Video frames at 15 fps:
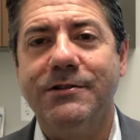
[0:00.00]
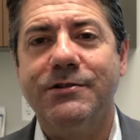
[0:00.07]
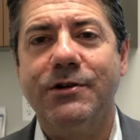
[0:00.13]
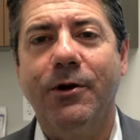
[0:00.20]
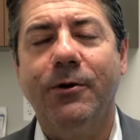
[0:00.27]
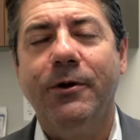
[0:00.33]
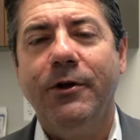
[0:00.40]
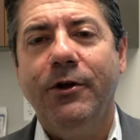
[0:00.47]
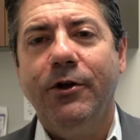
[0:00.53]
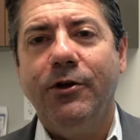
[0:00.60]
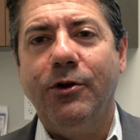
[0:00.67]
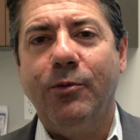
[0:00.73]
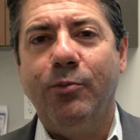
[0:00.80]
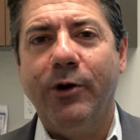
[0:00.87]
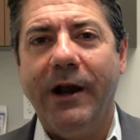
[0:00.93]
And so
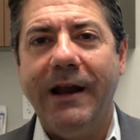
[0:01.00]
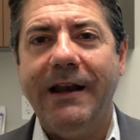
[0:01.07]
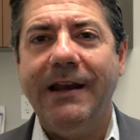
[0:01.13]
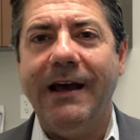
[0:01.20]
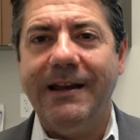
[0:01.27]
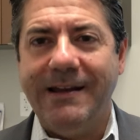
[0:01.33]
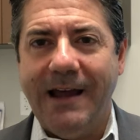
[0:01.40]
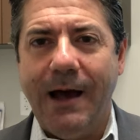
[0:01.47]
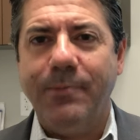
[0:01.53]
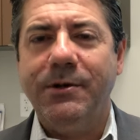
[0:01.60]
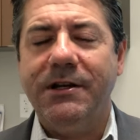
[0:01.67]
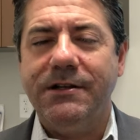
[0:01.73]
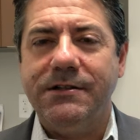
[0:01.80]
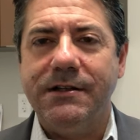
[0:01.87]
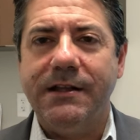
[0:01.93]
your brain
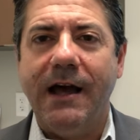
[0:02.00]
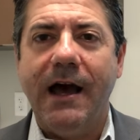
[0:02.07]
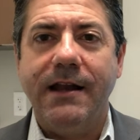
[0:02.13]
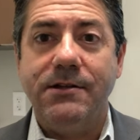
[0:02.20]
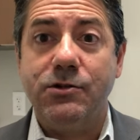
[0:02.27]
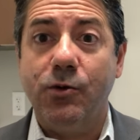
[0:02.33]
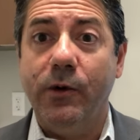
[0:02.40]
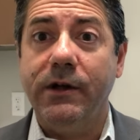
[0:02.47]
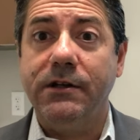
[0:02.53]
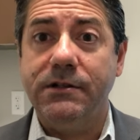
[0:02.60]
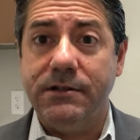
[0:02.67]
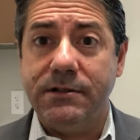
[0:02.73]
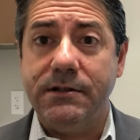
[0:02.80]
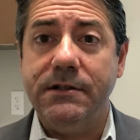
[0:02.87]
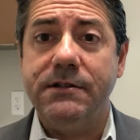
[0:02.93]
adapting to that is going
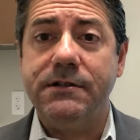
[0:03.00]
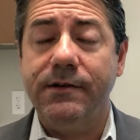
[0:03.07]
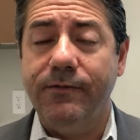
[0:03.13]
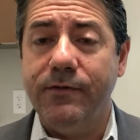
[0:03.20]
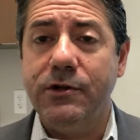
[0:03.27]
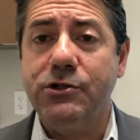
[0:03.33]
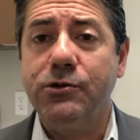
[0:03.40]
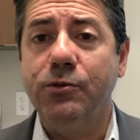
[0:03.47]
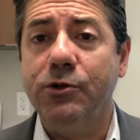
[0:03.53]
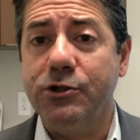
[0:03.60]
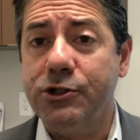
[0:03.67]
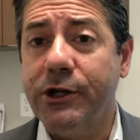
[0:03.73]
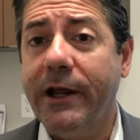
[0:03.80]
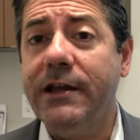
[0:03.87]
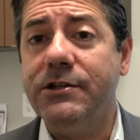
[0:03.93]
to see some visual
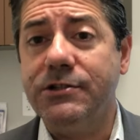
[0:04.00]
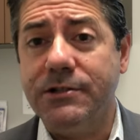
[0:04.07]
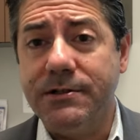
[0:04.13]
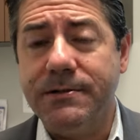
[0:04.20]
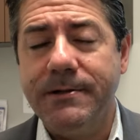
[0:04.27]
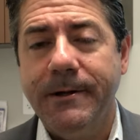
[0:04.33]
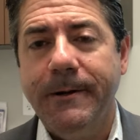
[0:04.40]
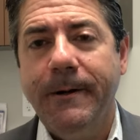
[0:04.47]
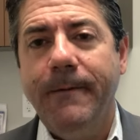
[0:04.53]
changes,